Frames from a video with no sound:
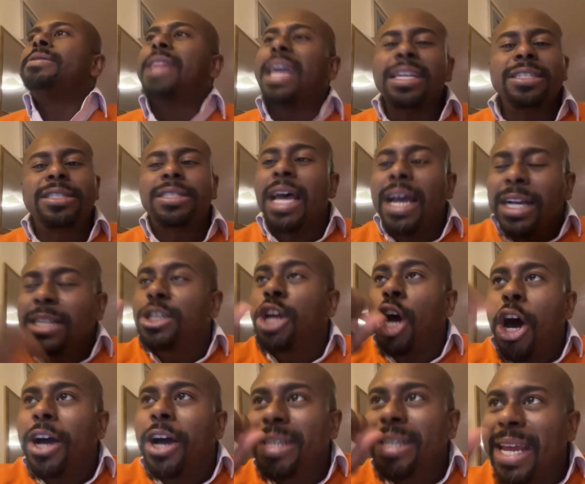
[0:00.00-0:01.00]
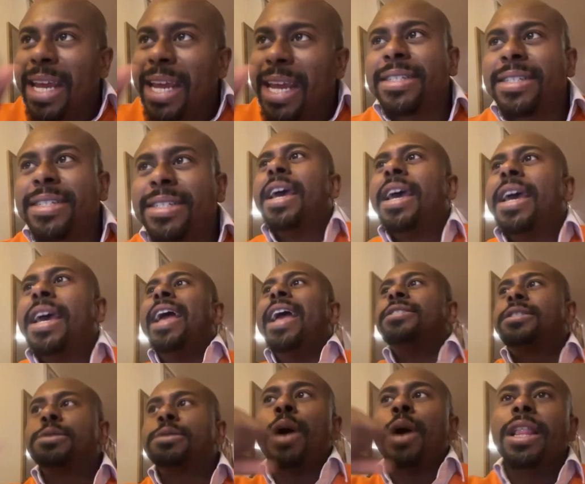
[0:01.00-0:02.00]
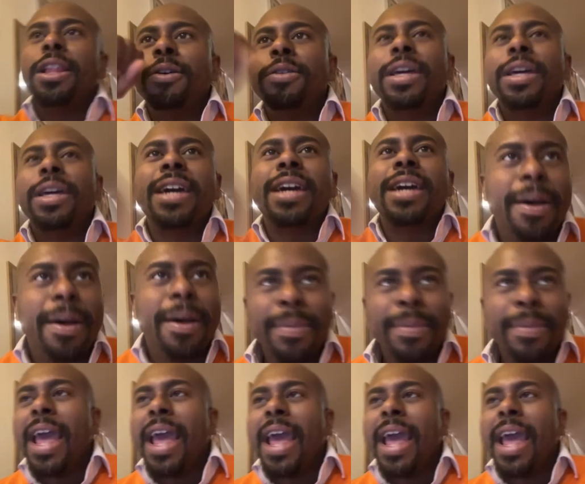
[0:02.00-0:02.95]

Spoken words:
suck dog dicks and swallow the cum.